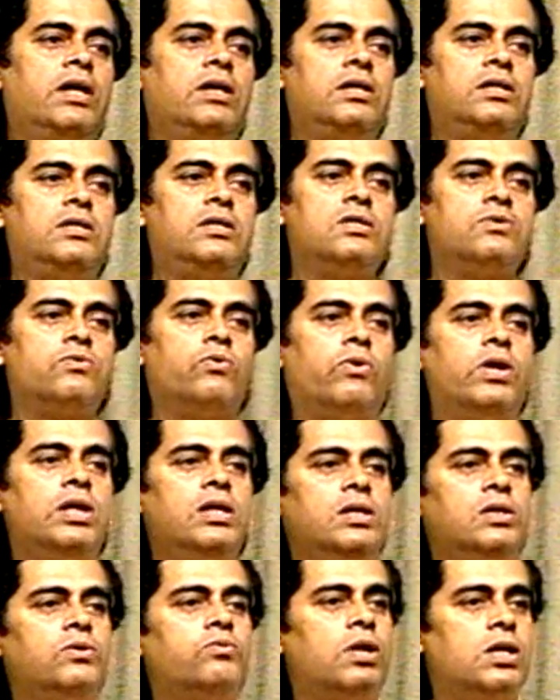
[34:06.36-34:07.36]

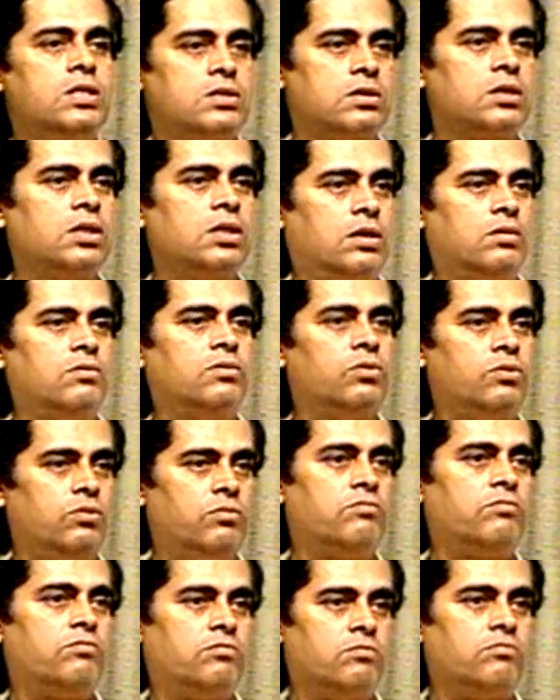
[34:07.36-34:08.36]
it was
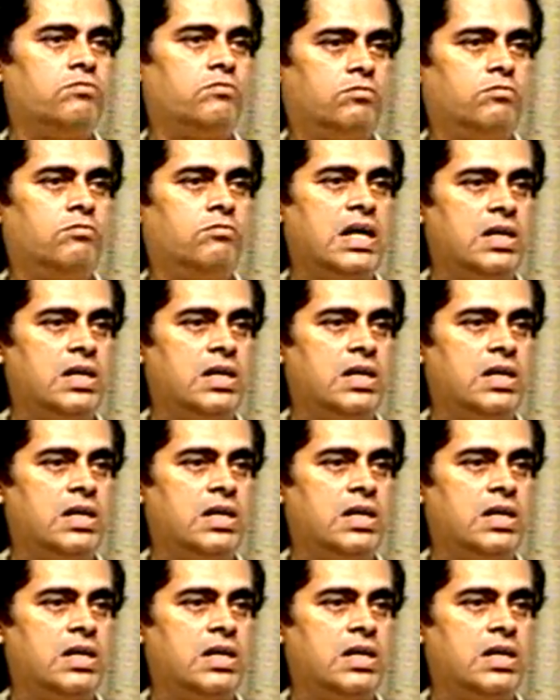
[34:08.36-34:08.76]
by